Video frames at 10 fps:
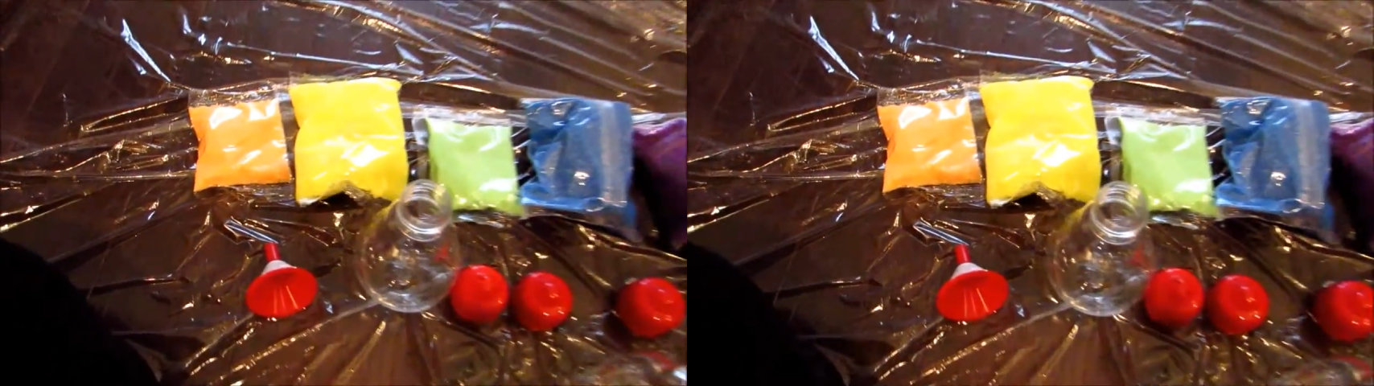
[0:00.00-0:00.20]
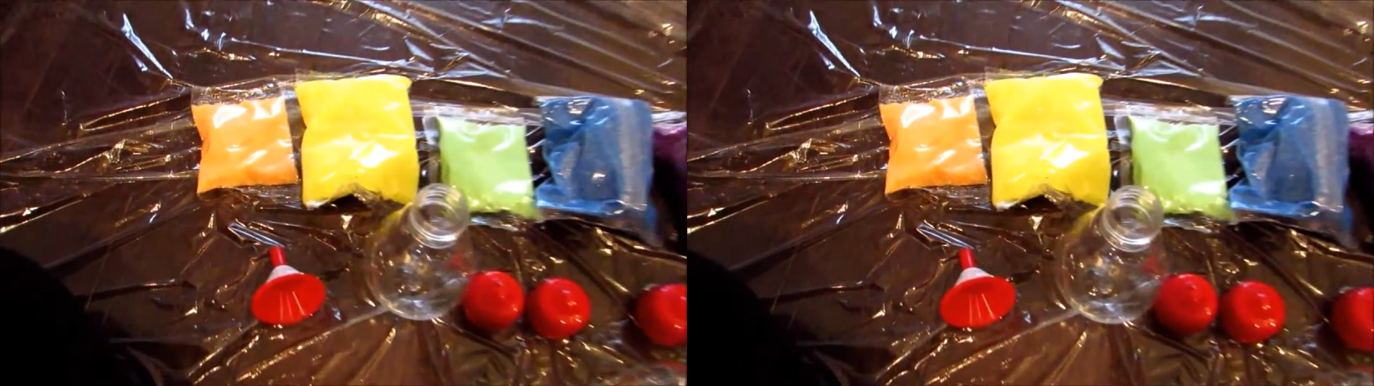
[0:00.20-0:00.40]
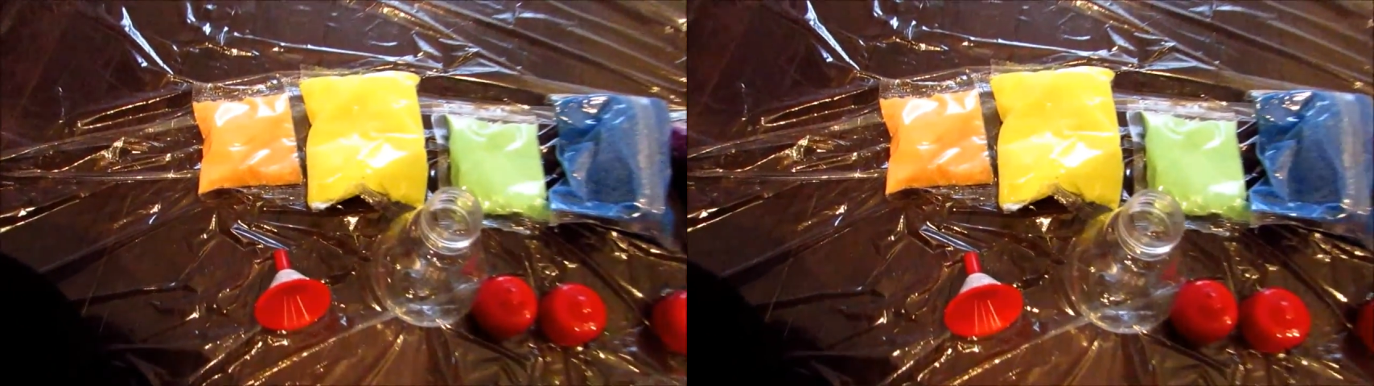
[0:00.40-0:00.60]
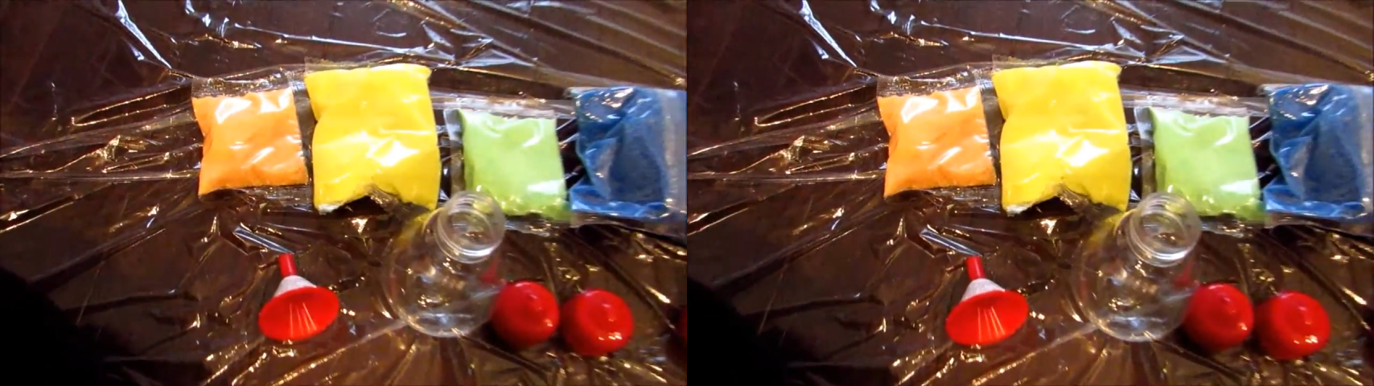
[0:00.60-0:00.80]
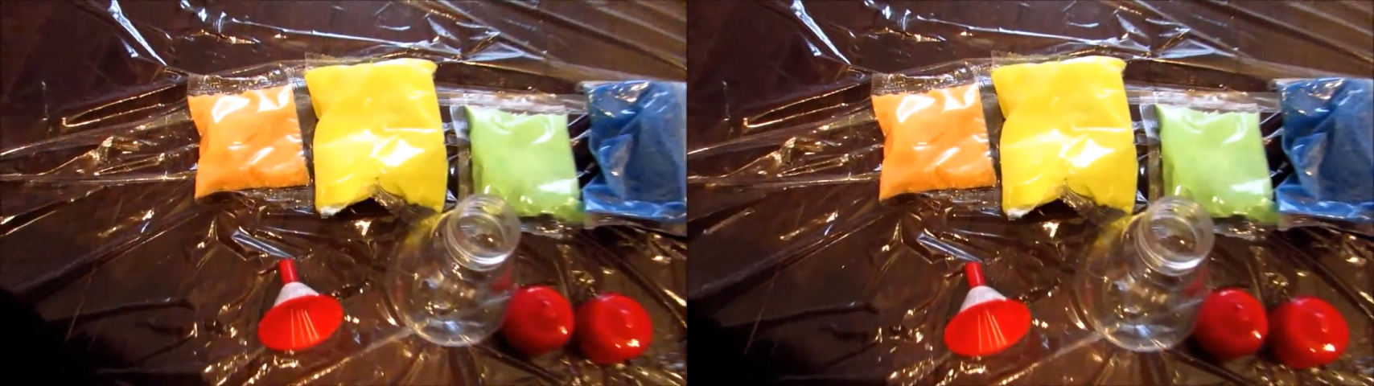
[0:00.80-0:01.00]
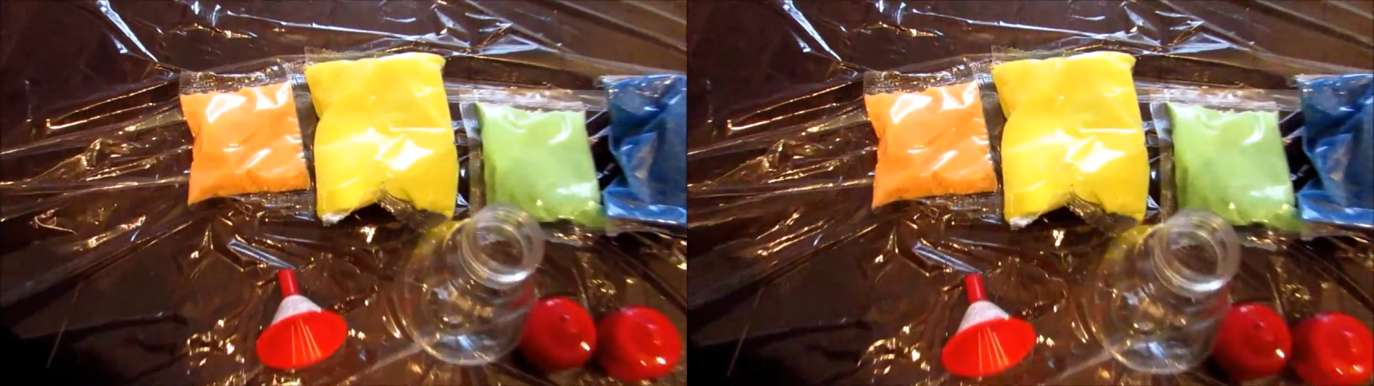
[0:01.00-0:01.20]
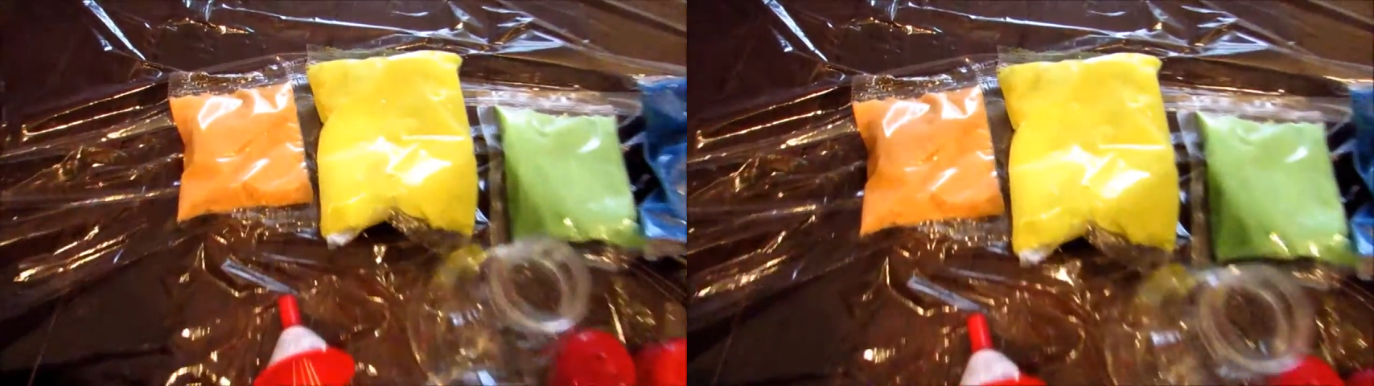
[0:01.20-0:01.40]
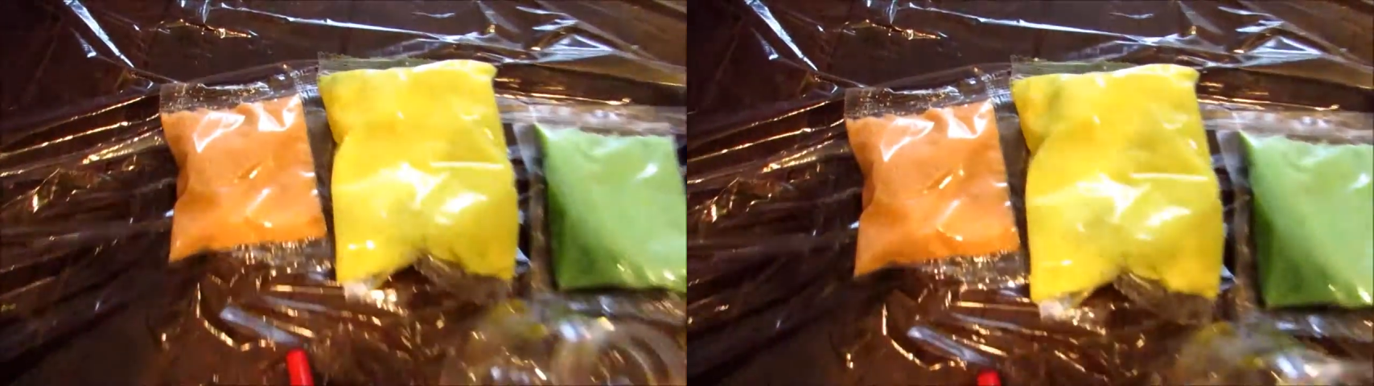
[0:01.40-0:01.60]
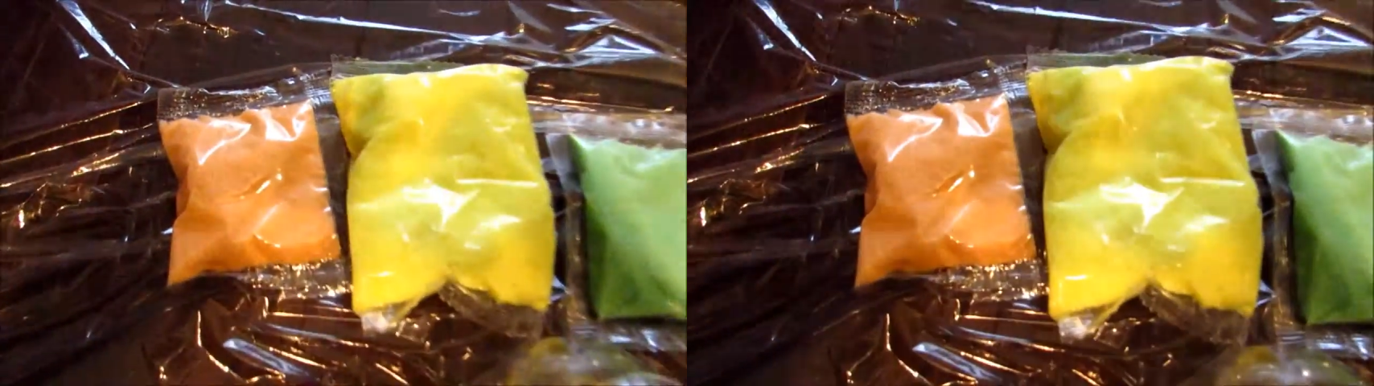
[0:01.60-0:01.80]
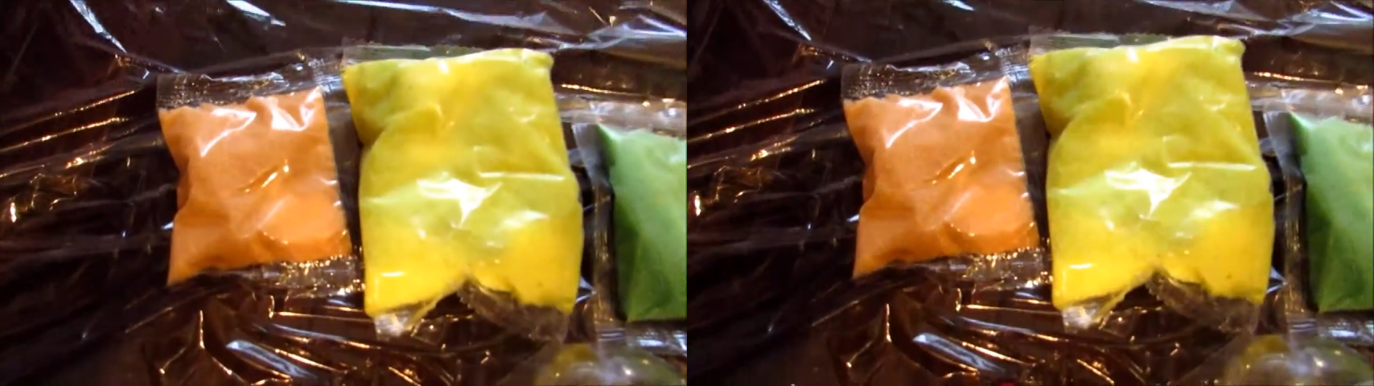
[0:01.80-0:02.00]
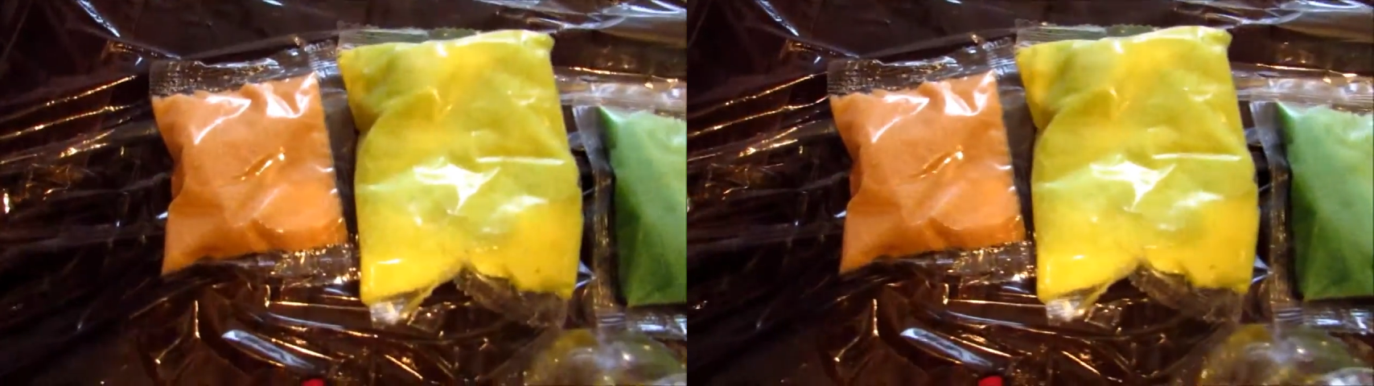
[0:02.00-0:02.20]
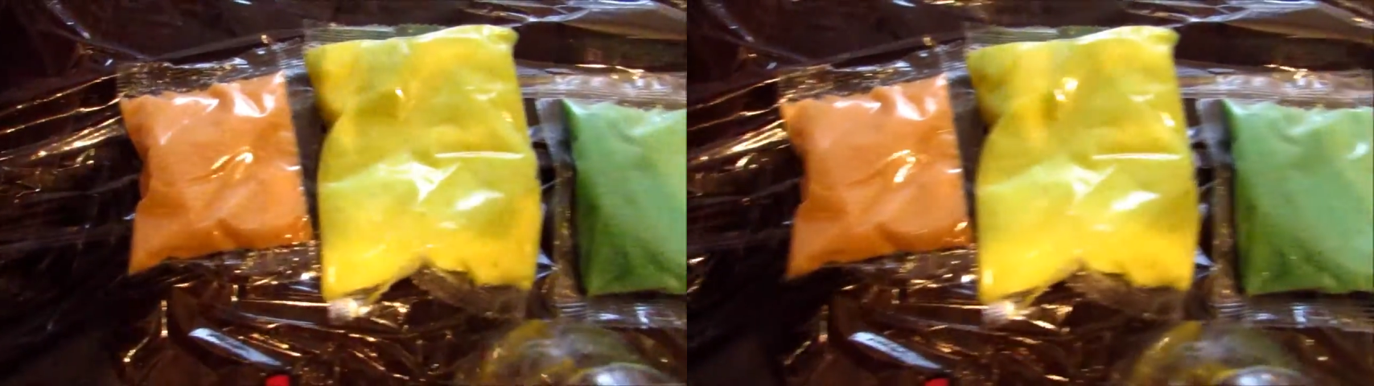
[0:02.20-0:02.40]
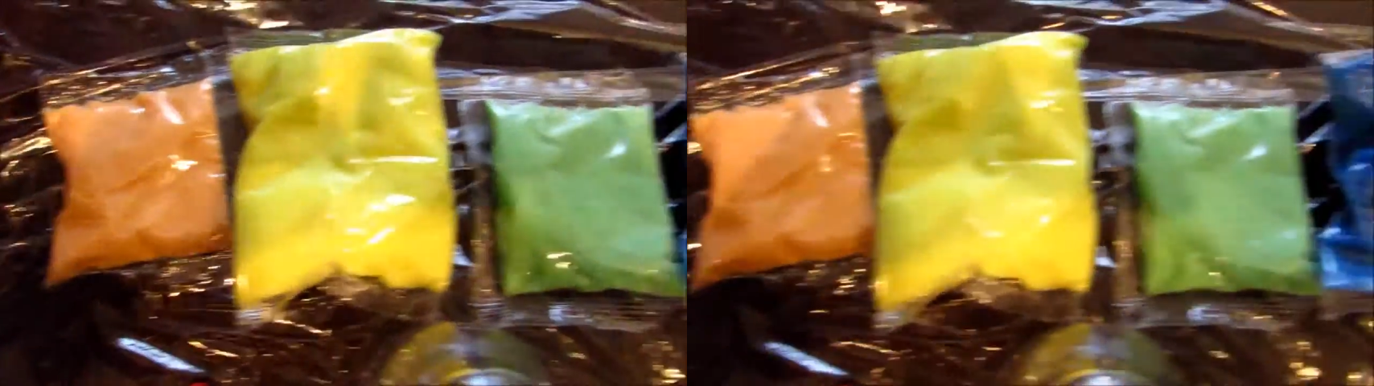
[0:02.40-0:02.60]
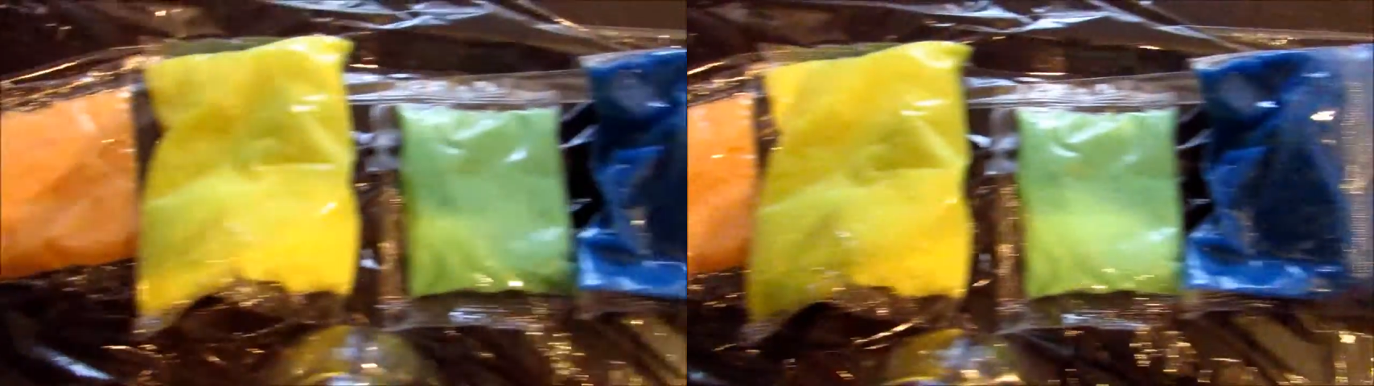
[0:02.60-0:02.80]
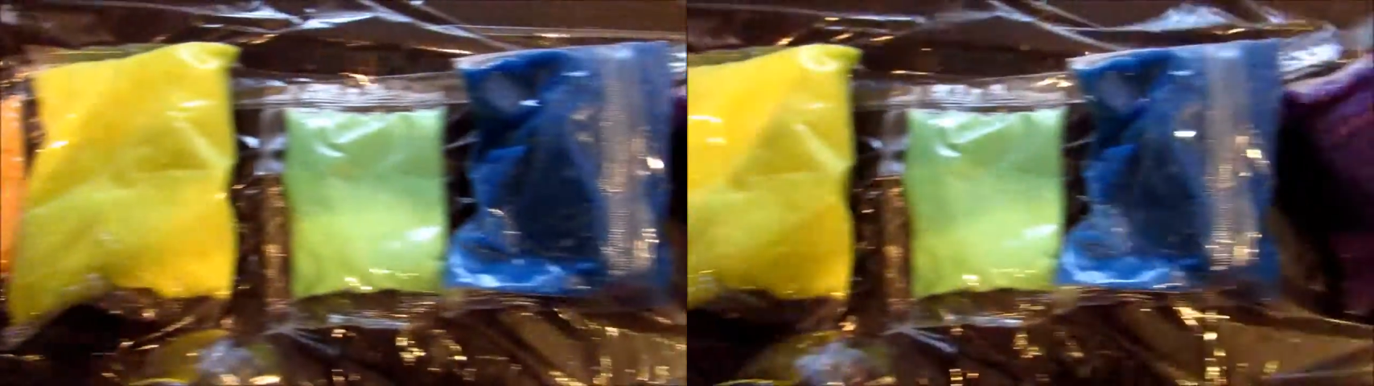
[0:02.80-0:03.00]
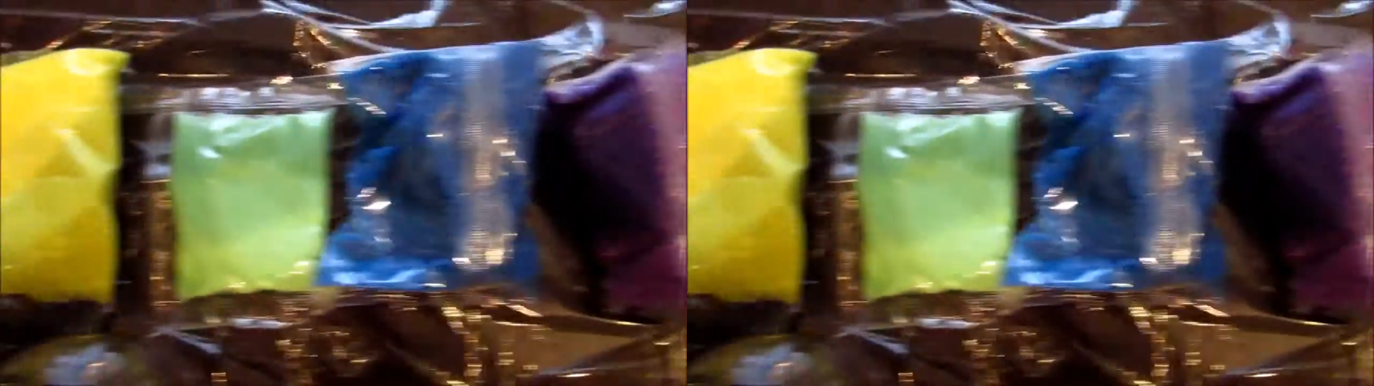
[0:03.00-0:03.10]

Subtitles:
(no speaker visible)